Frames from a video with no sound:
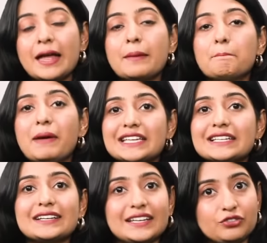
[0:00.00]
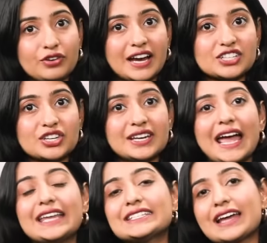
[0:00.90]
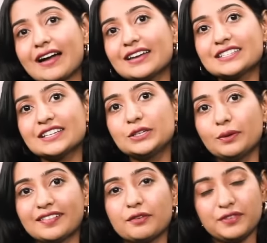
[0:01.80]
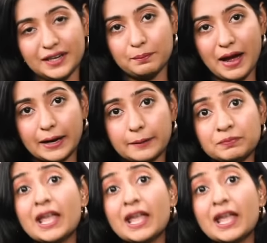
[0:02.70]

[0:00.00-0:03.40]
better interaction, and targeted user feedback.